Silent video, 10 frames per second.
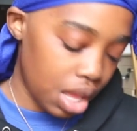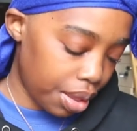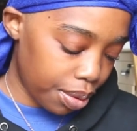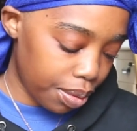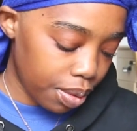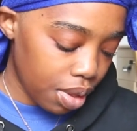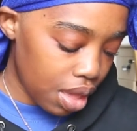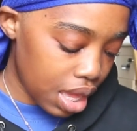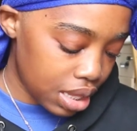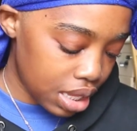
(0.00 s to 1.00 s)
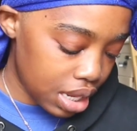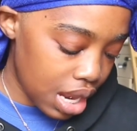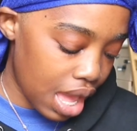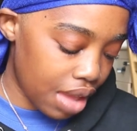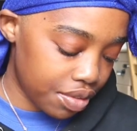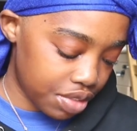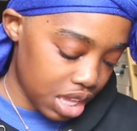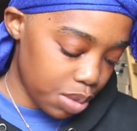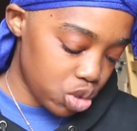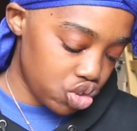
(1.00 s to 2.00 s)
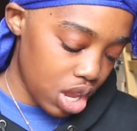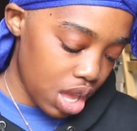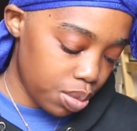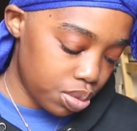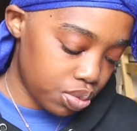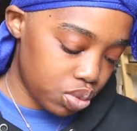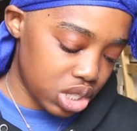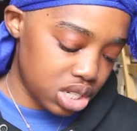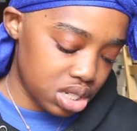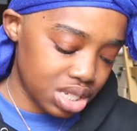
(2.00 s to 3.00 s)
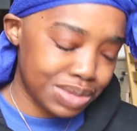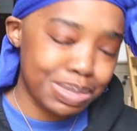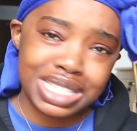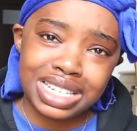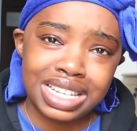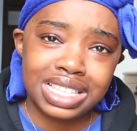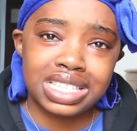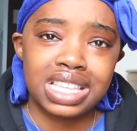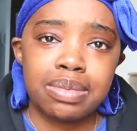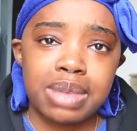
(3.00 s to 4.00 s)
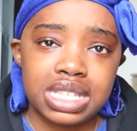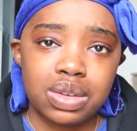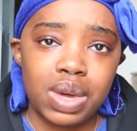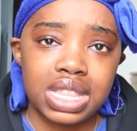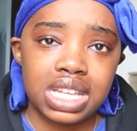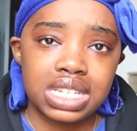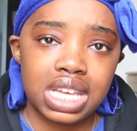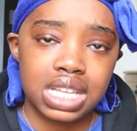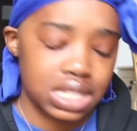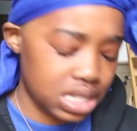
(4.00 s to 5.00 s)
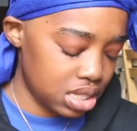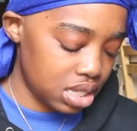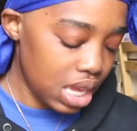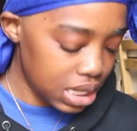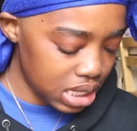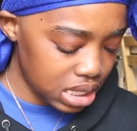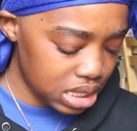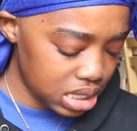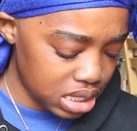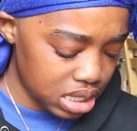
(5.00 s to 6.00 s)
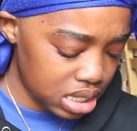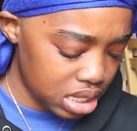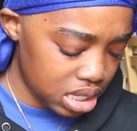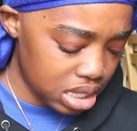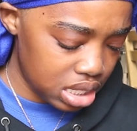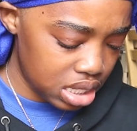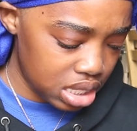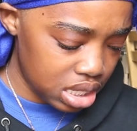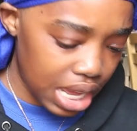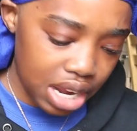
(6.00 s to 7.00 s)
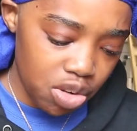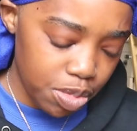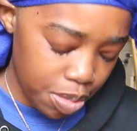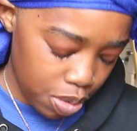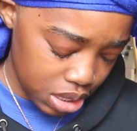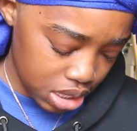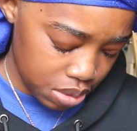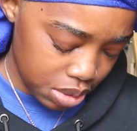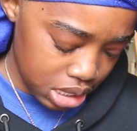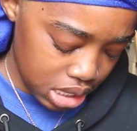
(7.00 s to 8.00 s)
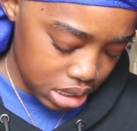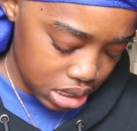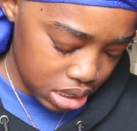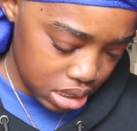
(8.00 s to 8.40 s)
anywho, and then I have the chemistry app, which is basically the same as the one that does. Is it? I can't remember what this one does.